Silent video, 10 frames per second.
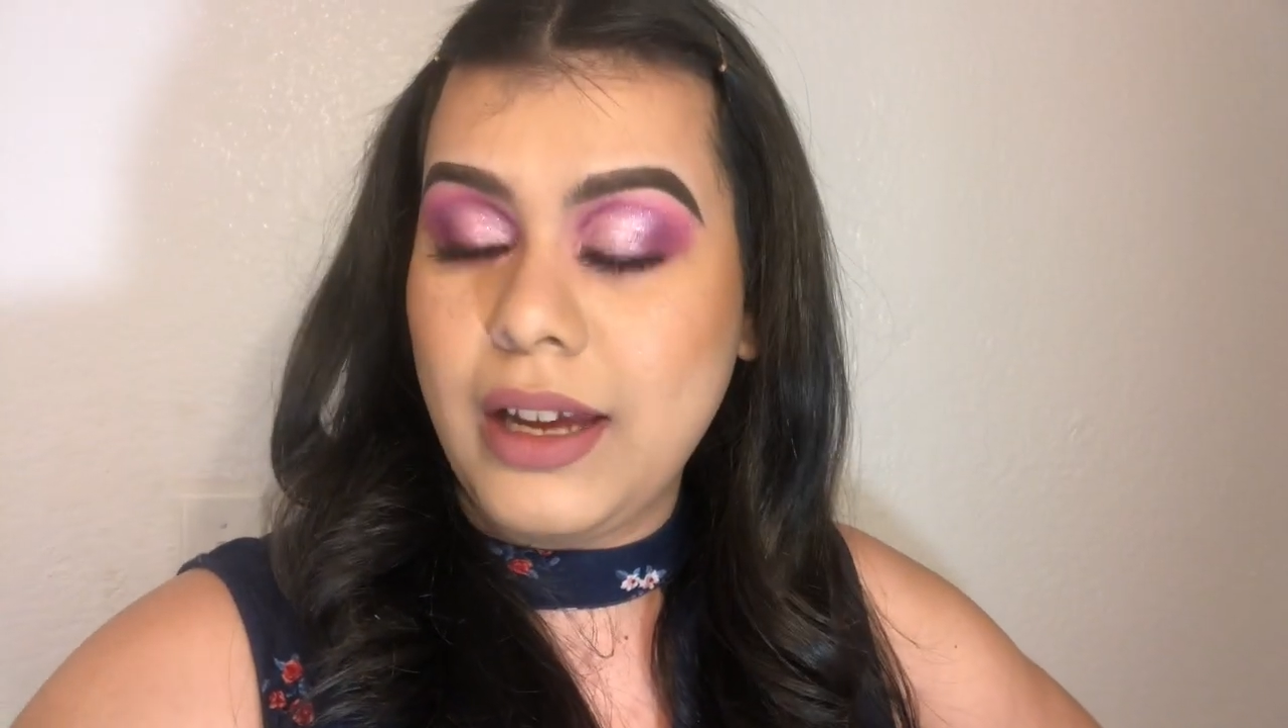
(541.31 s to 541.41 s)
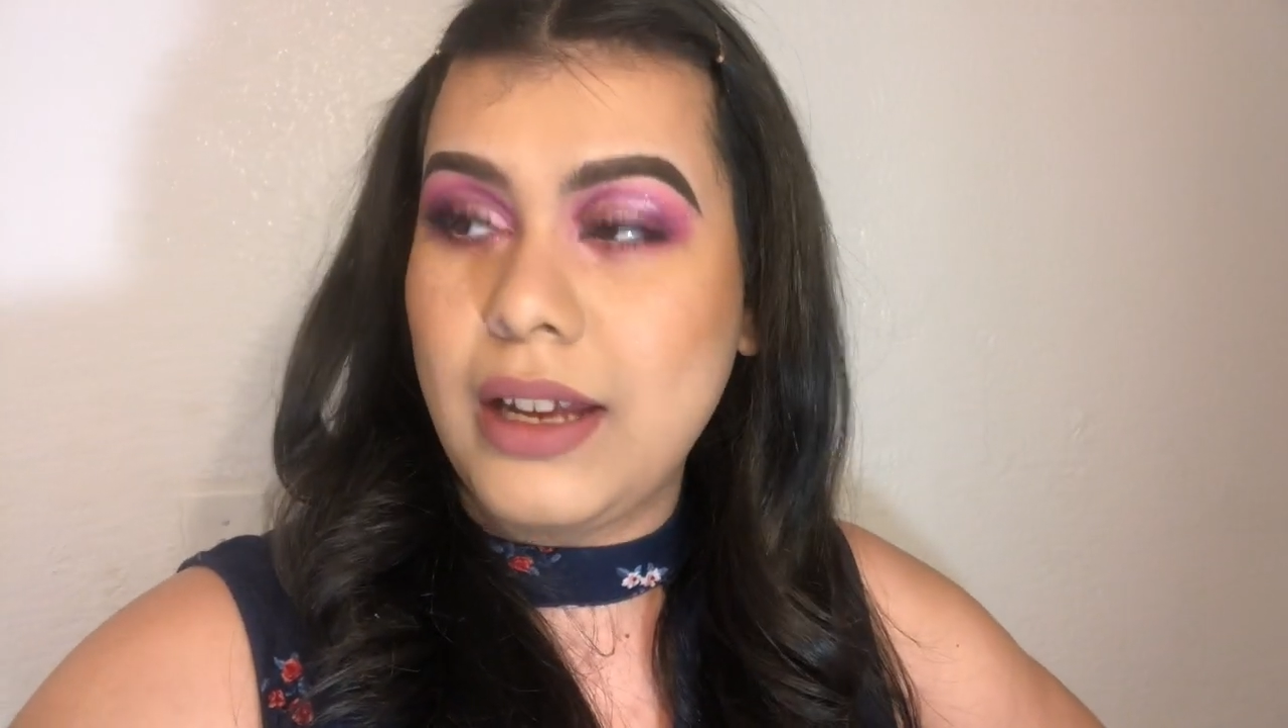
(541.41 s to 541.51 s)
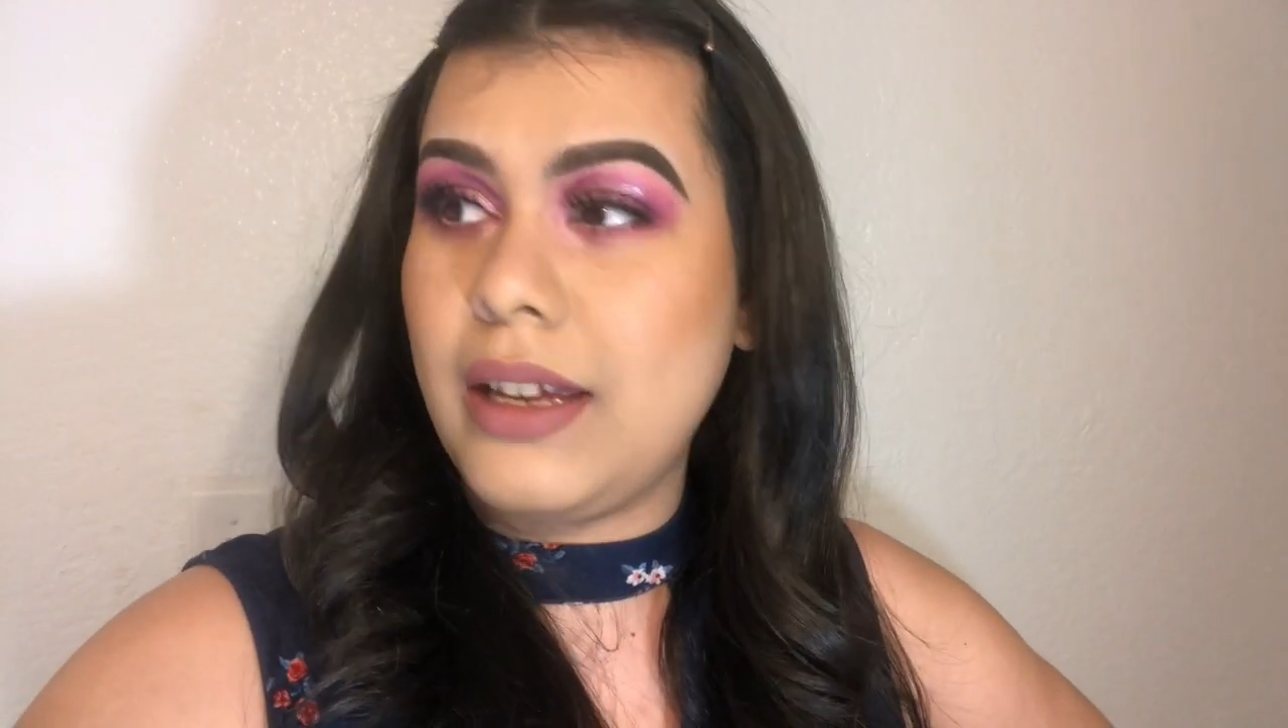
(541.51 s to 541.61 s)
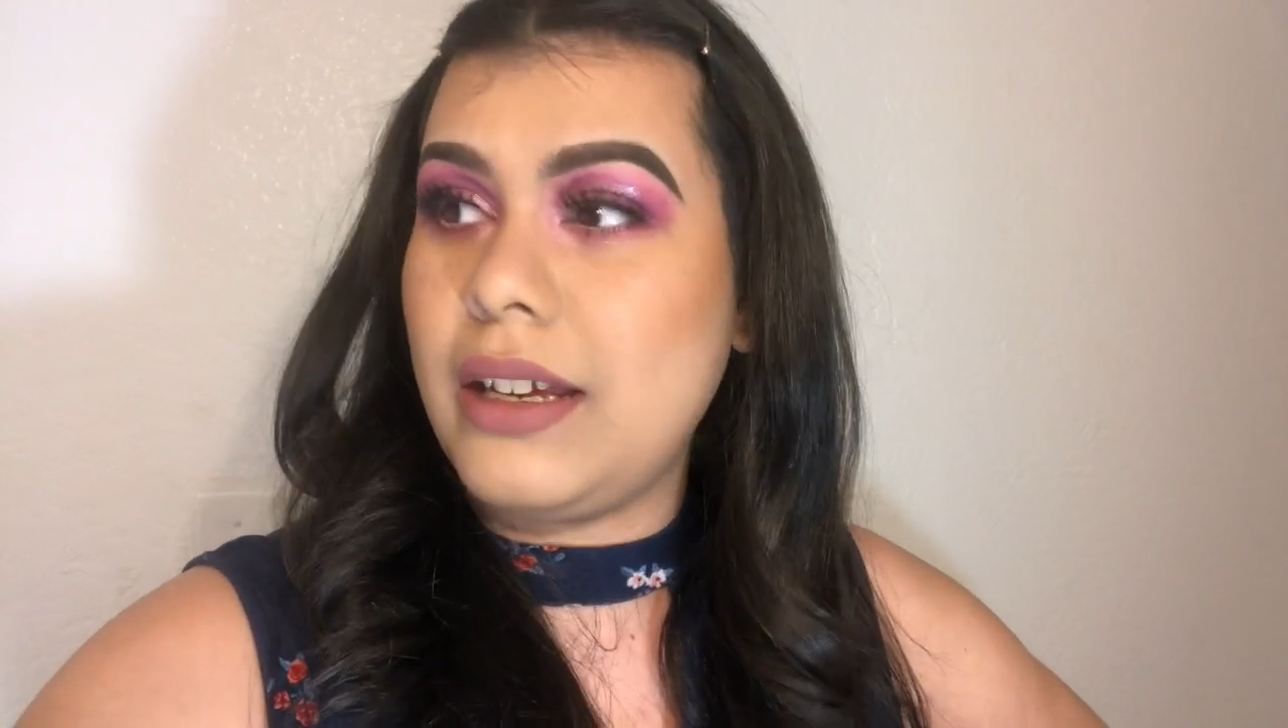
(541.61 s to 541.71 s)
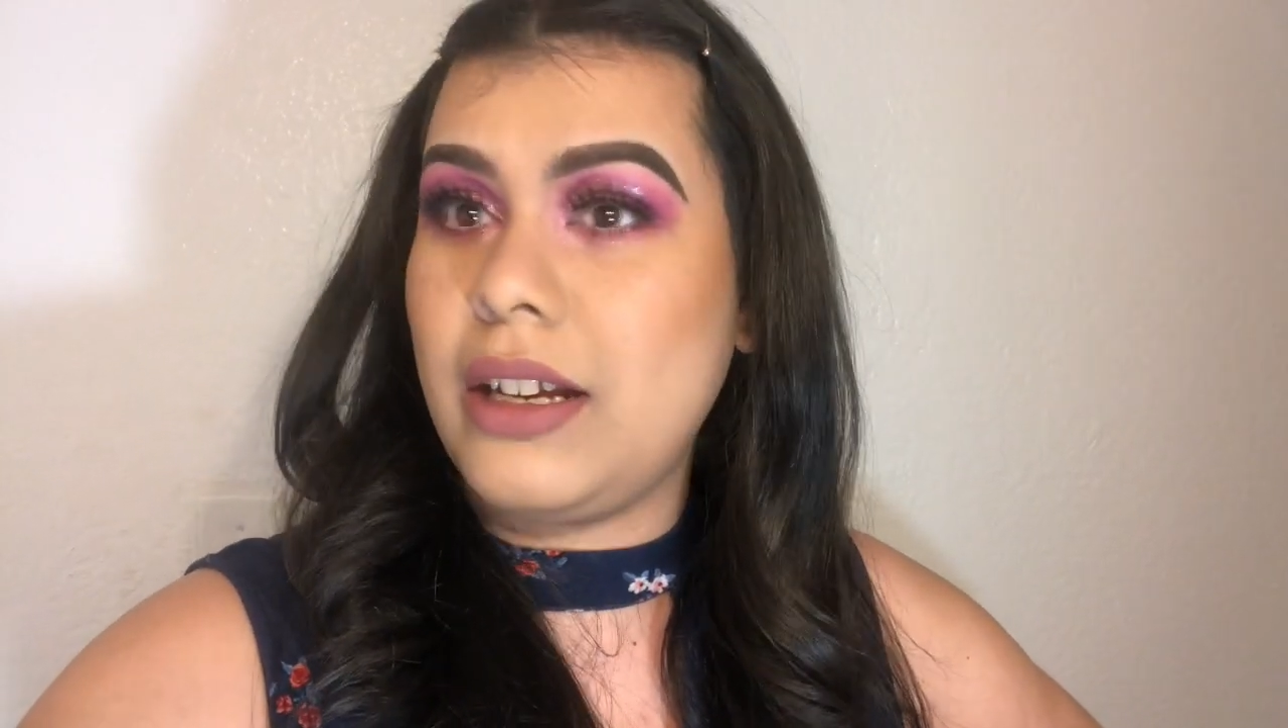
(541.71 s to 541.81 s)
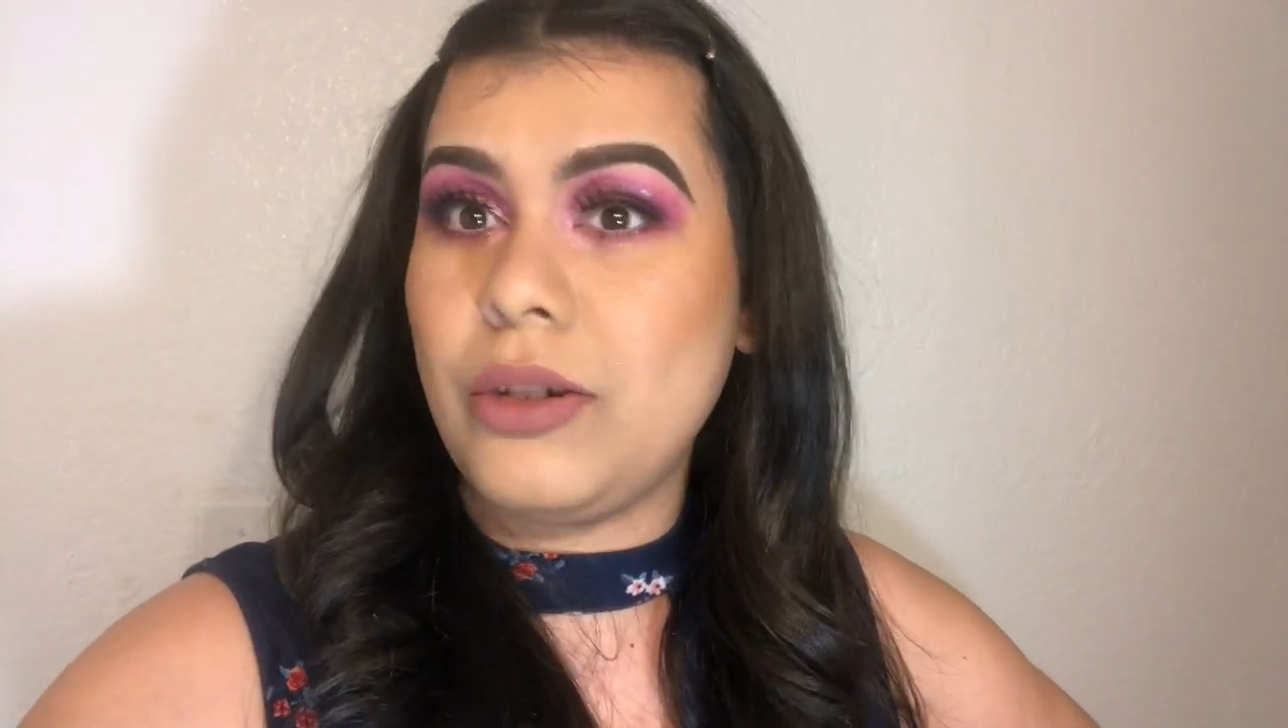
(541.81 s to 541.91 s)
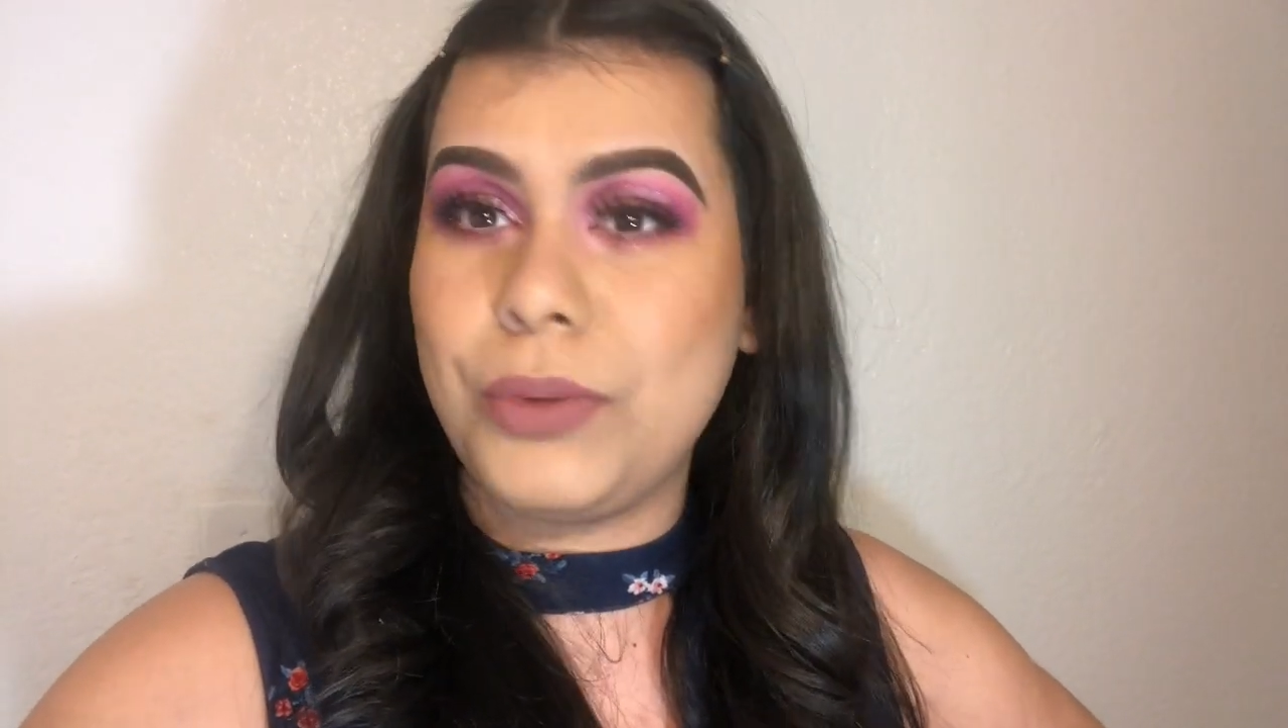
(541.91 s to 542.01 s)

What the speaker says: and a